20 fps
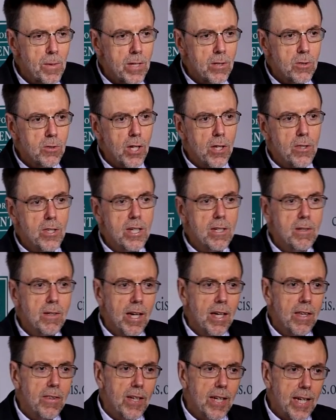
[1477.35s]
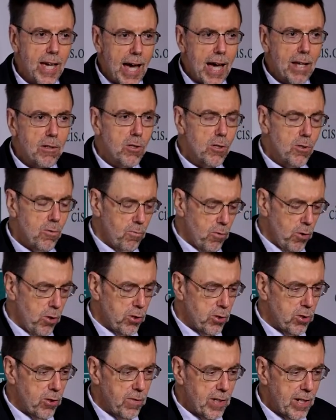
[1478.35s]
So the cartoon
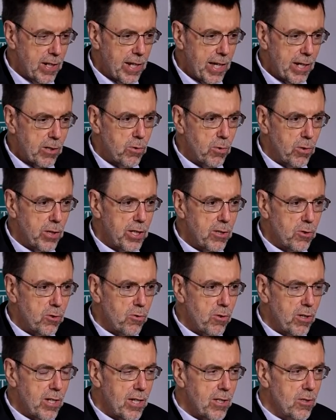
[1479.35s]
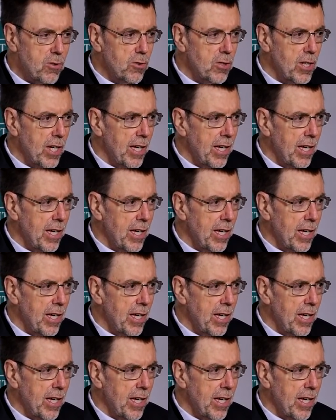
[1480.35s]
version of intellectual history is: